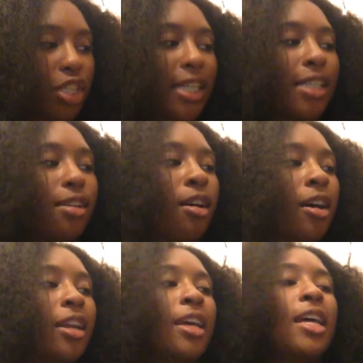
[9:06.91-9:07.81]
is
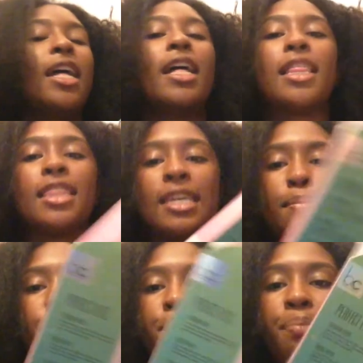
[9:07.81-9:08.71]
on the
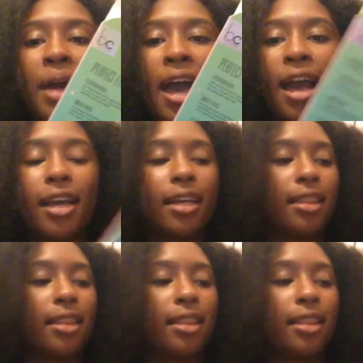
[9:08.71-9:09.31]
back.